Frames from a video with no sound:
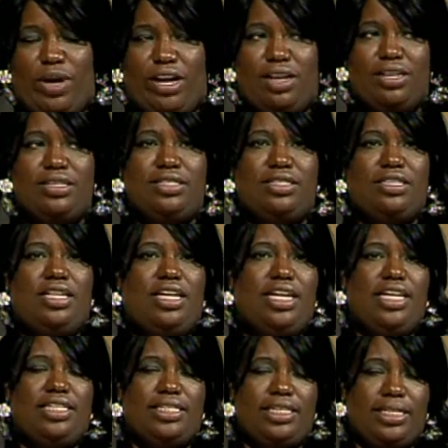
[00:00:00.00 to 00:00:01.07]
We're gonna
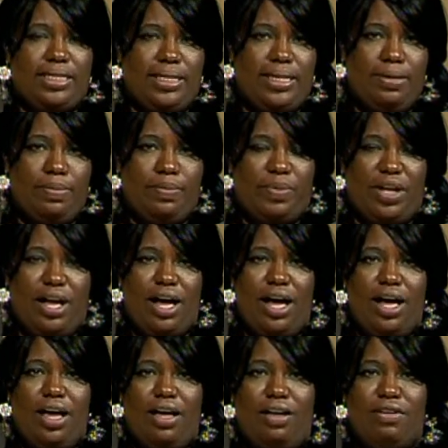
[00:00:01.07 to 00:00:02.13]
see the clip
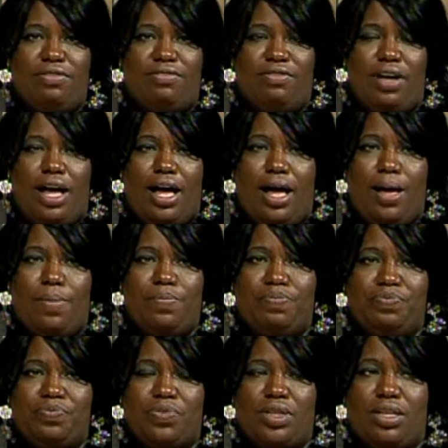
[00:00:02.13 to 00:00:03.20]
of
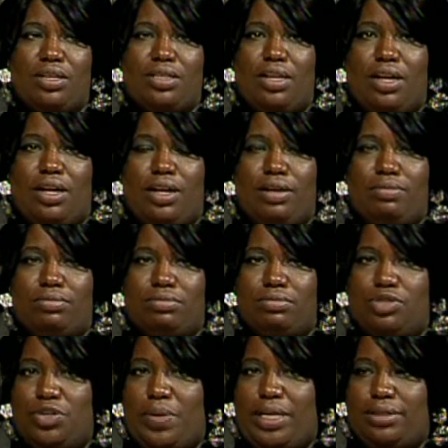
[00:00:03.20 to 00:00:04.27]
the
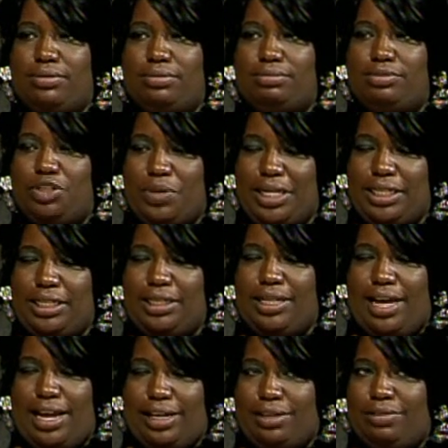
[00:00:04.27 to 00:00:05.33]
New England
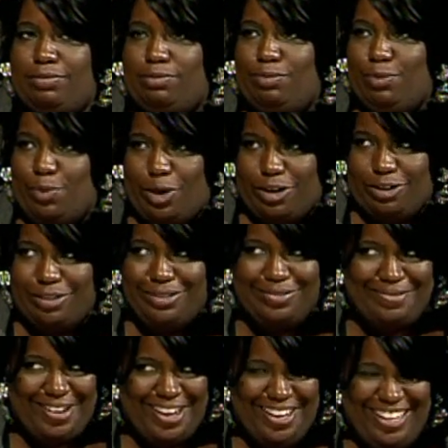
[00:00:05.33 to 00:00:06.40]
Ethnic World,
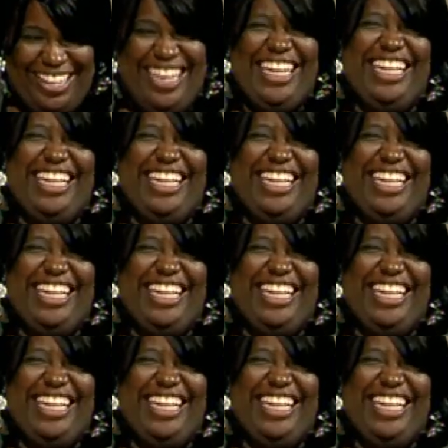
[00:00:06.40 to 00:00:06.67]
right?